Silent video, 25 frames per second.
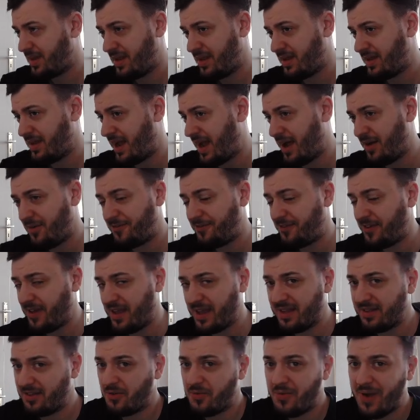I
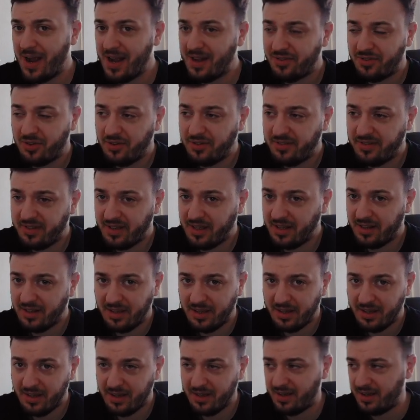think the rank 13
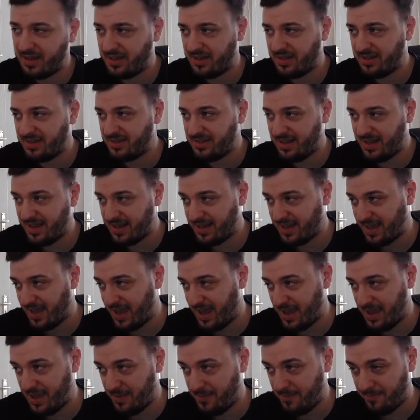gear is like
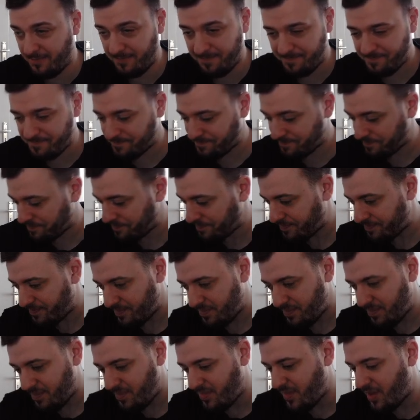a
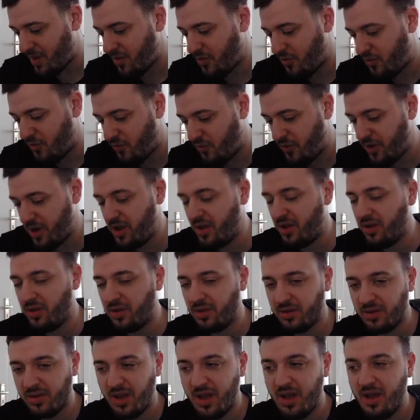
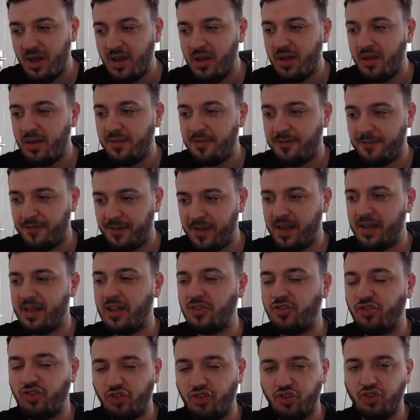real thing
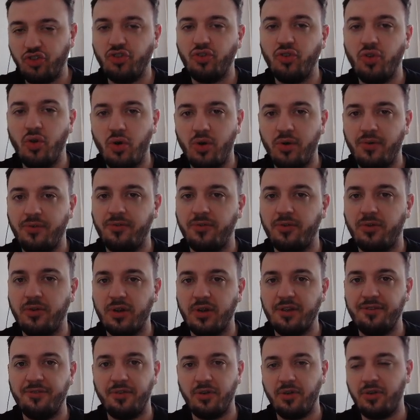that you should go
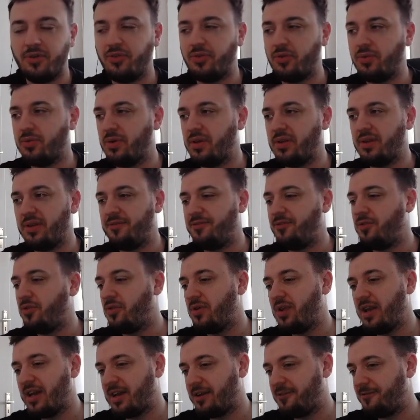for if you're a druid. If
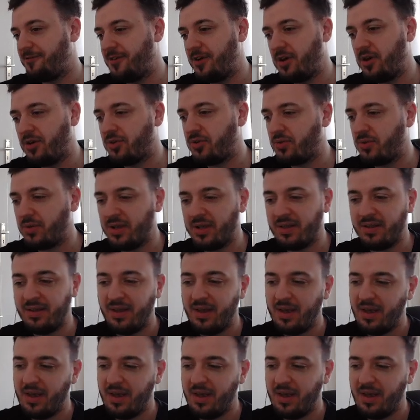you're like a feral druid,